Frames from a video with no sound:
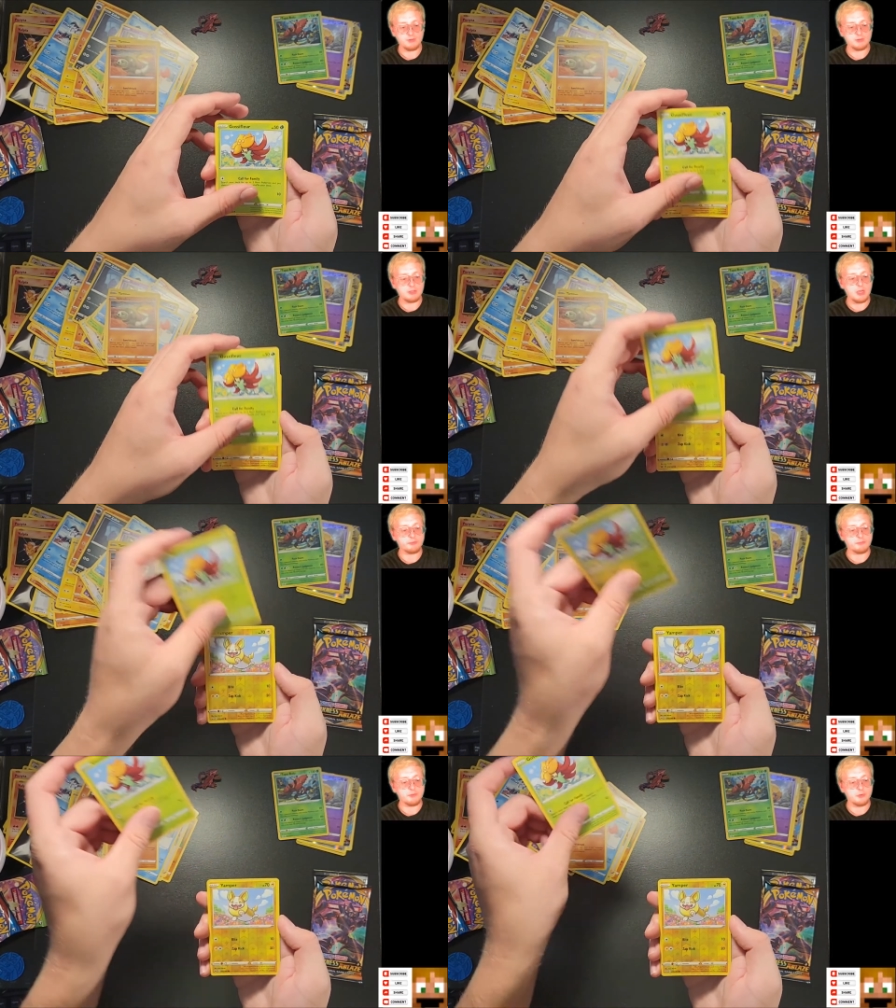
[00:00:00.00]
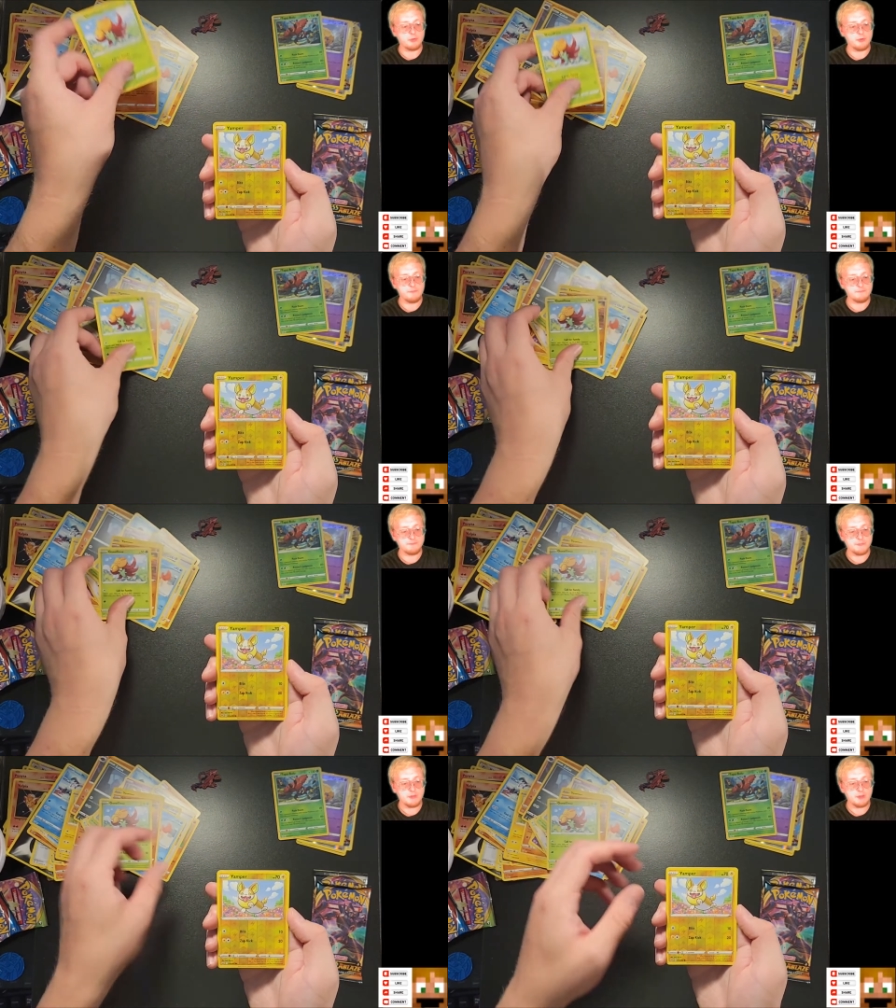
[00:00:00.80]
Gossifleur,
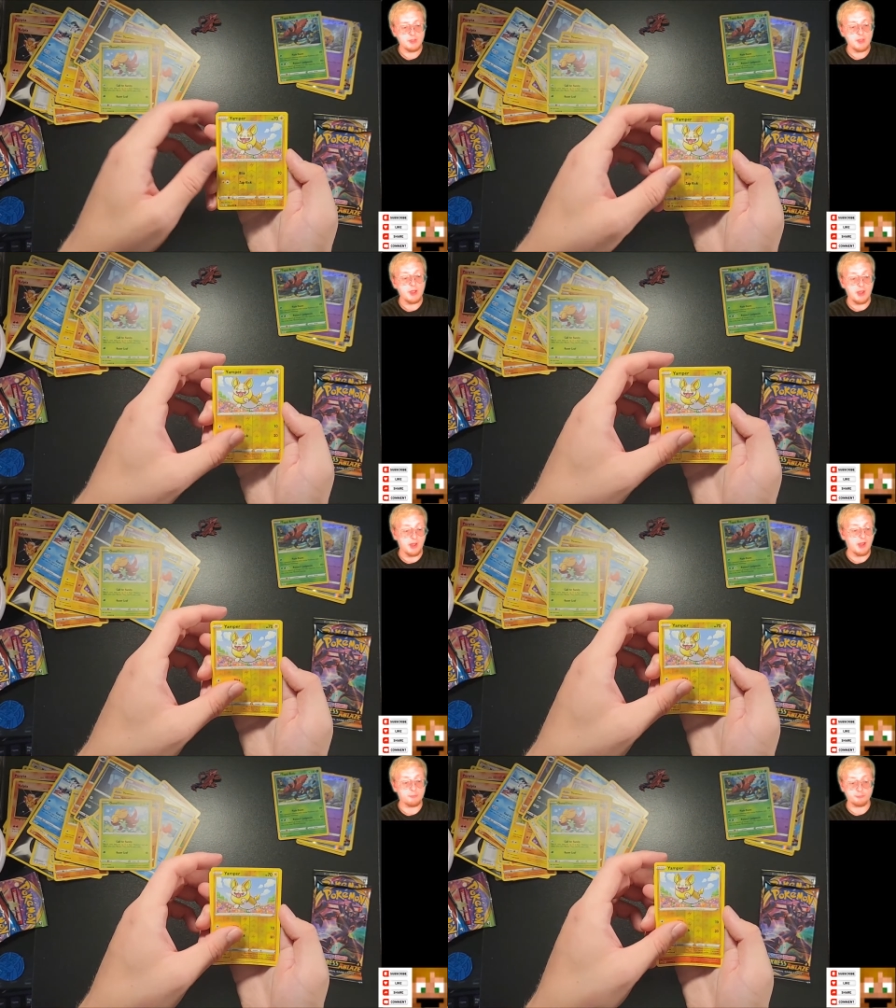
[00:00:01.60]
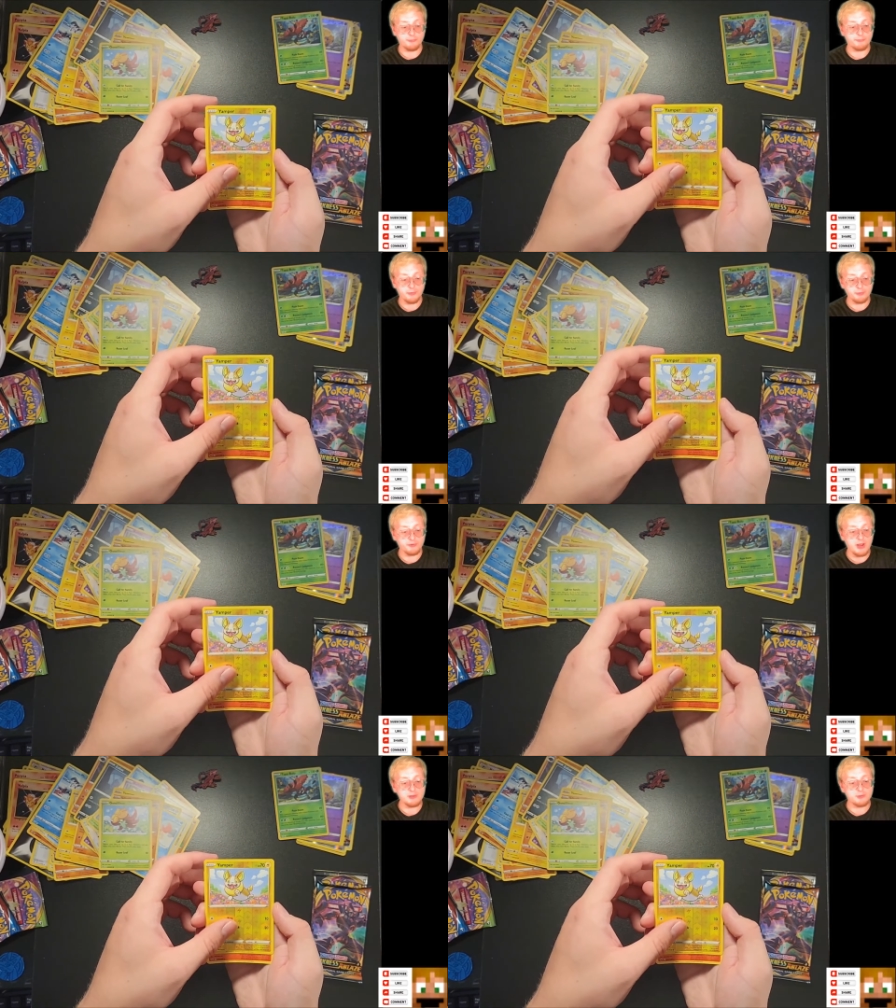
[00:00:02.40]
uh,
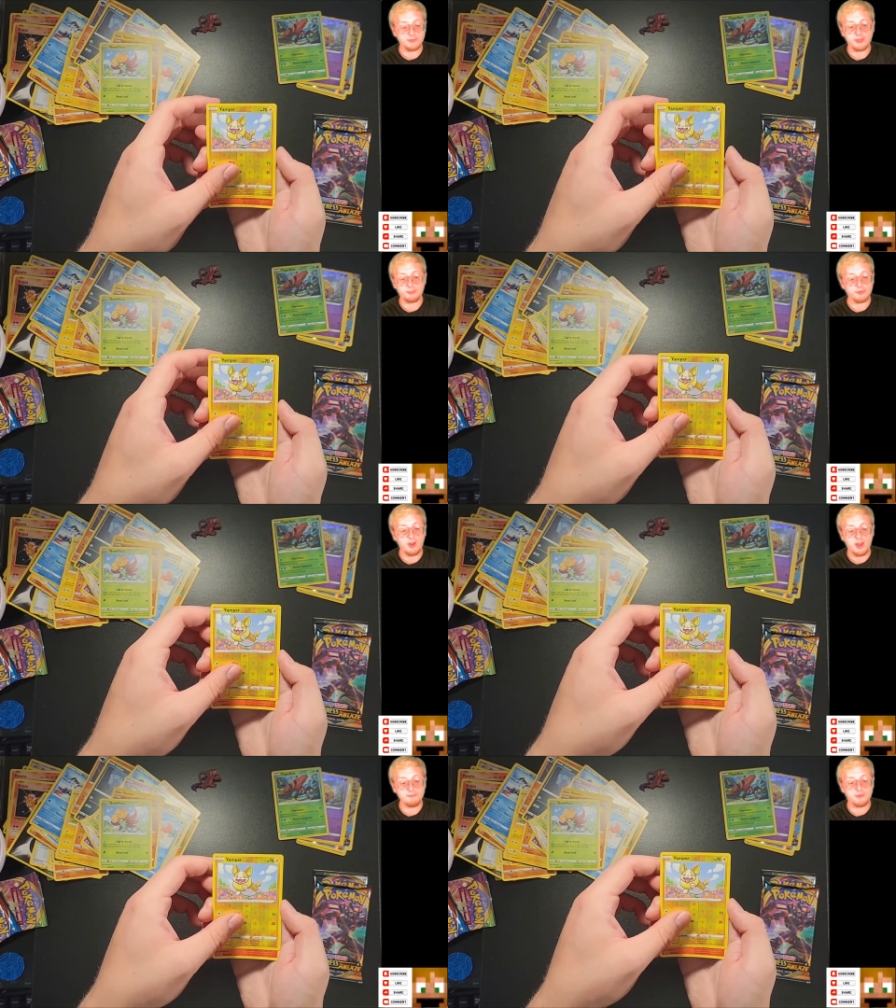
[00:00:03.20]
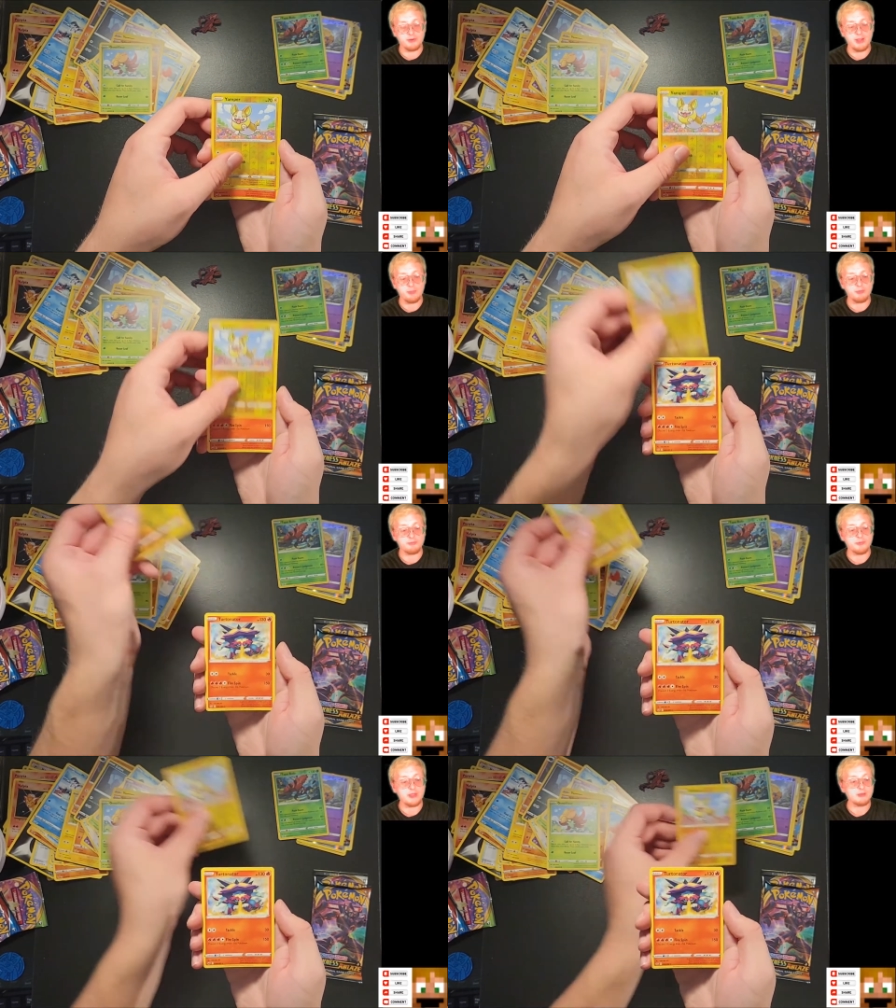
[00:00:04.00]
reverse hollow yamper. I'm very happy
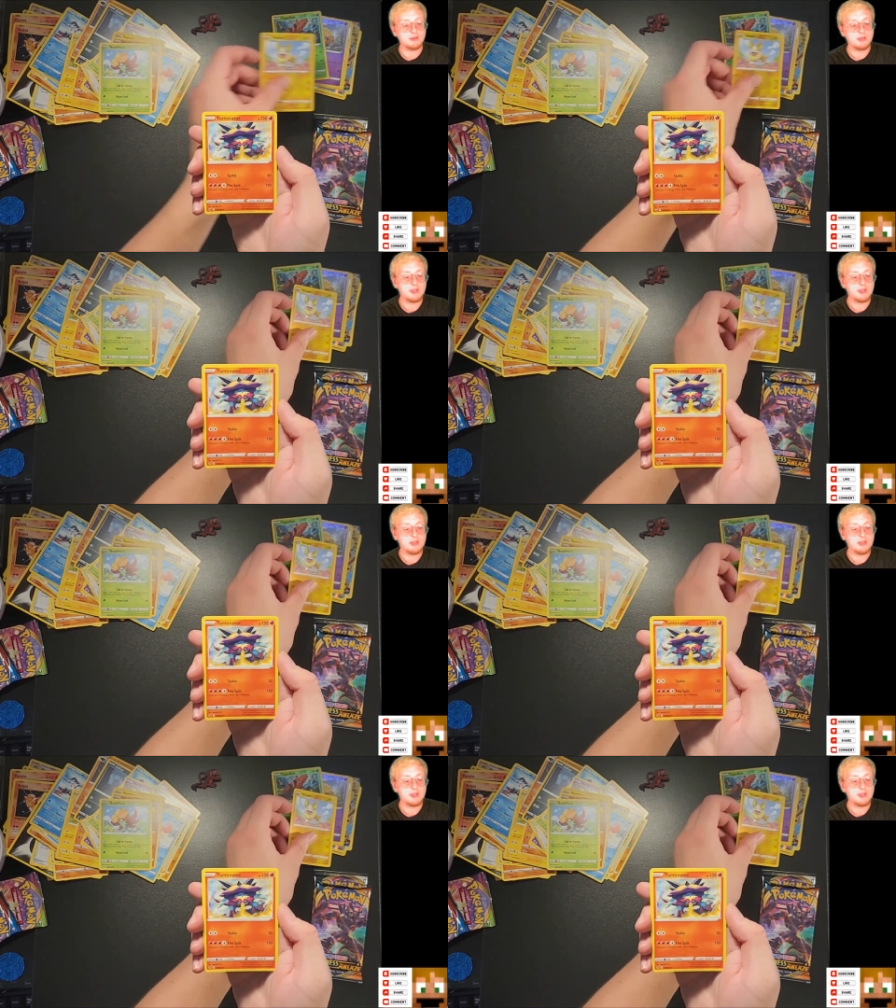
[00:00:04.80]
for that.